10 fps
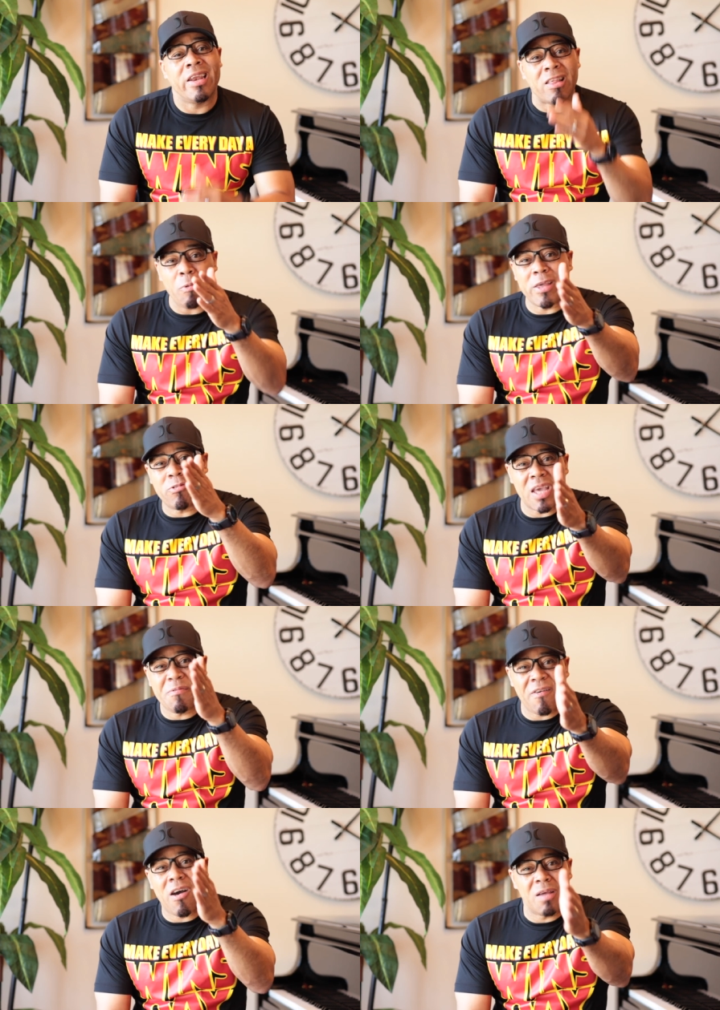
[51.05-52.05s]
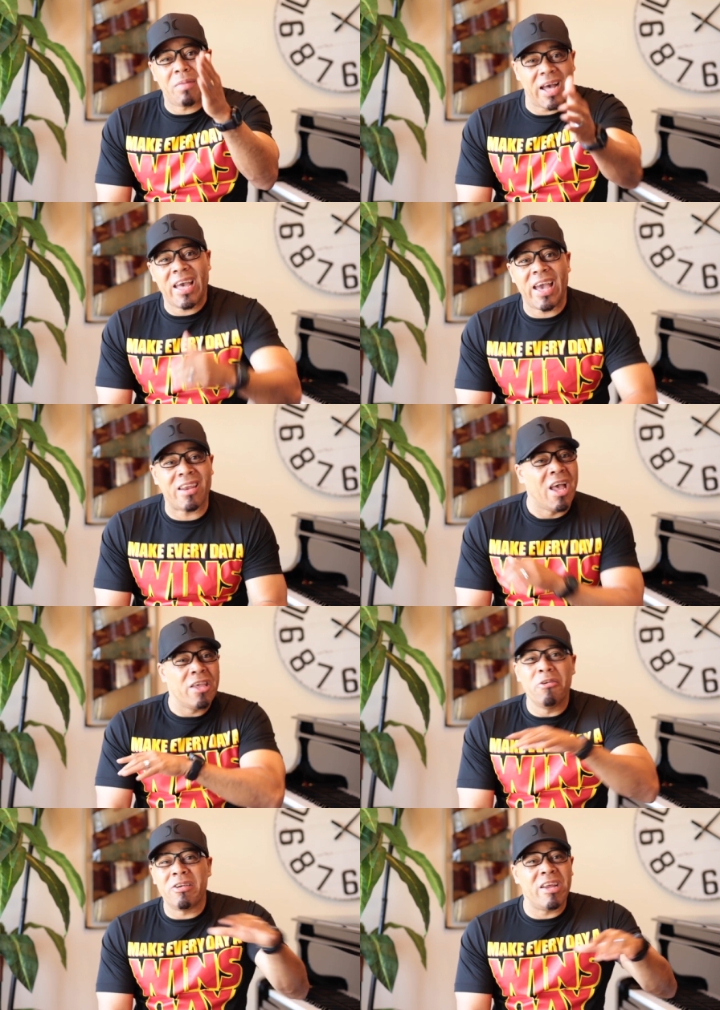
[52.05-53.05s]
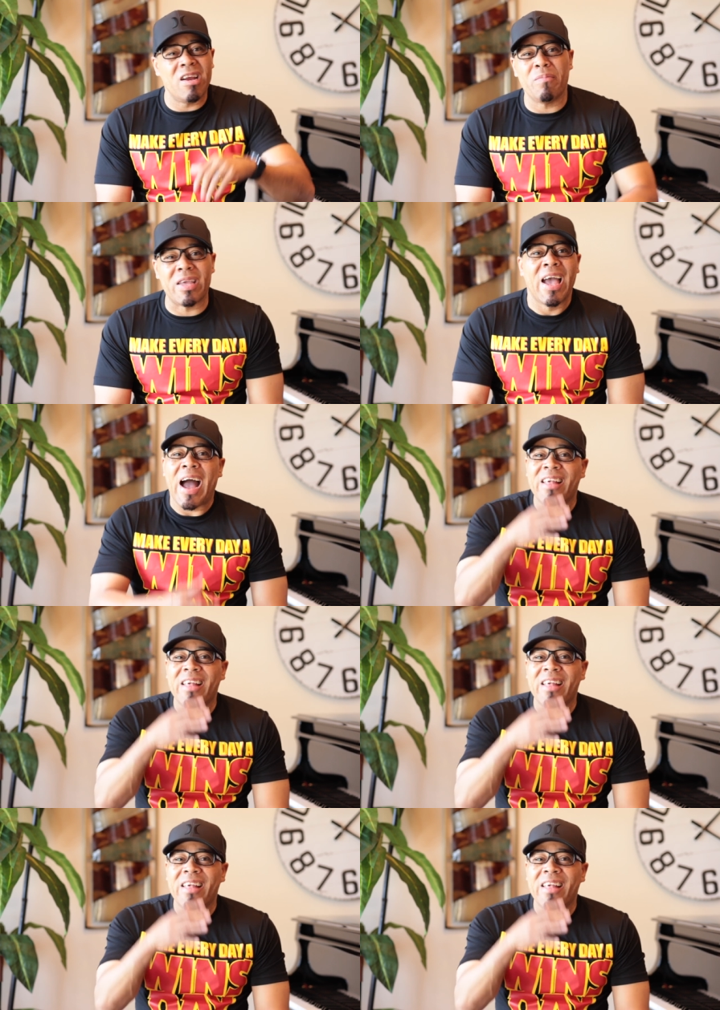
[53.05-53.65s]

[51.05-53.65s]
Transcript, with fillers: That's why you keep falling behind. You didn't hear me.